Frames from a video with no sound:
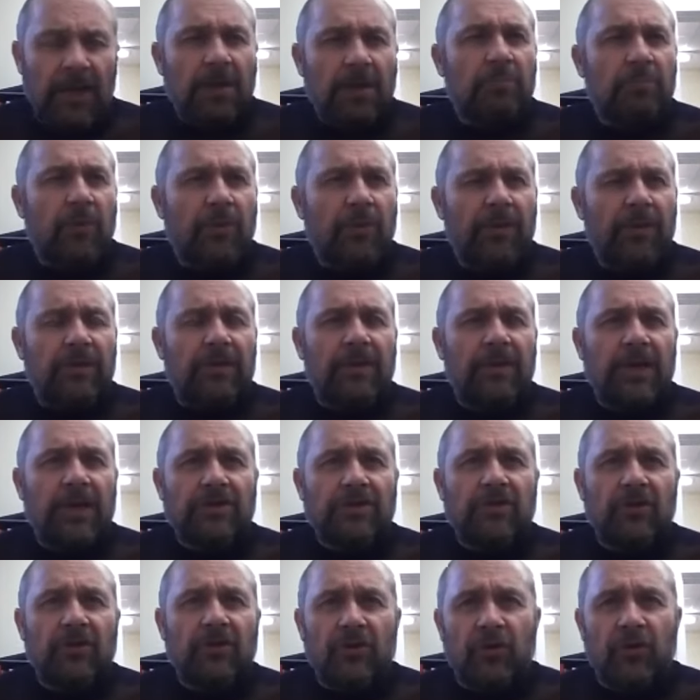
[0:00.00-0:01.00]
but
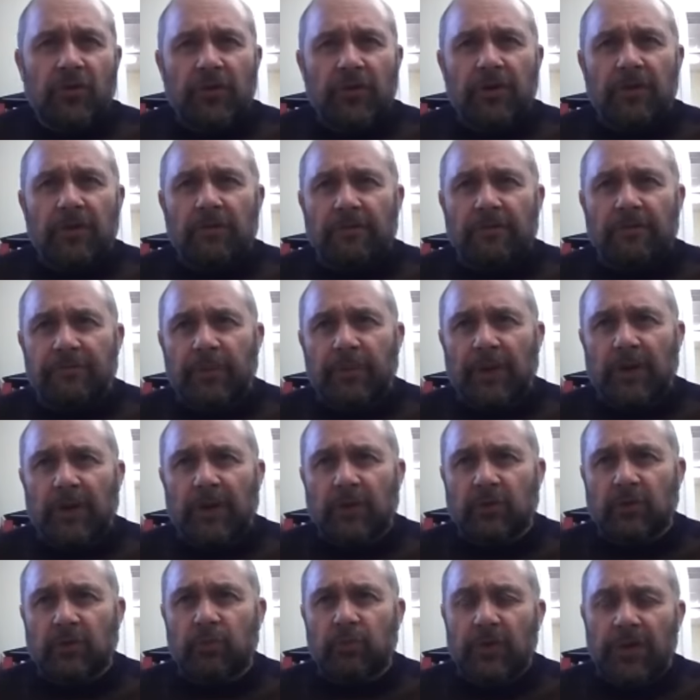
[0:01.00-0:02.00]
that's not good enough,
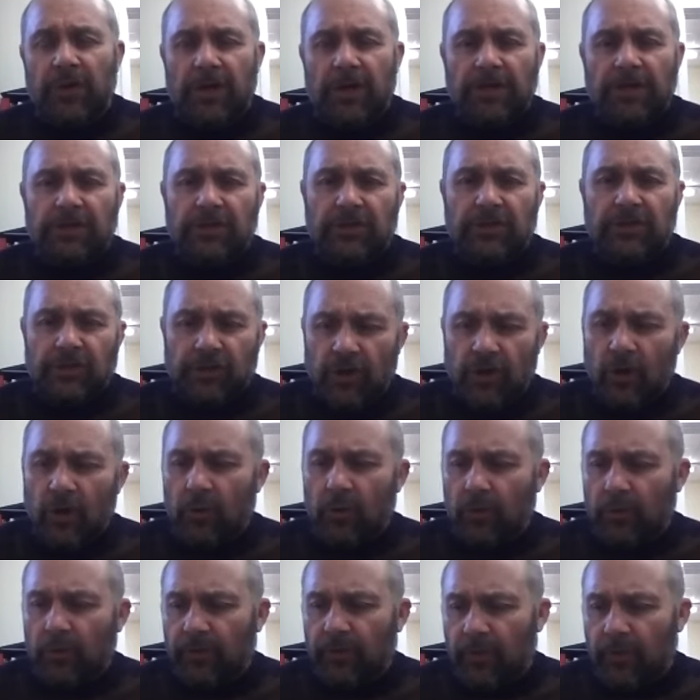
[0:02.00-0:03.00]
because we need to
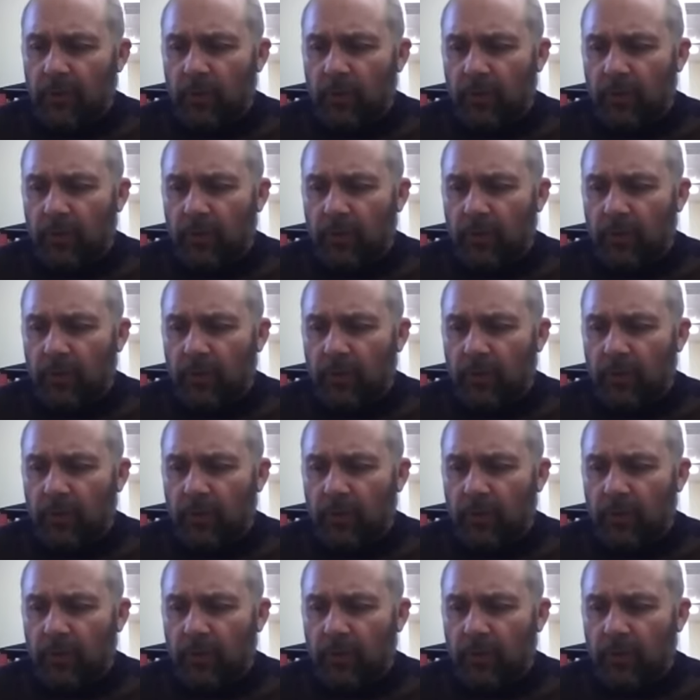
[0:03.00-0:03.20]
show that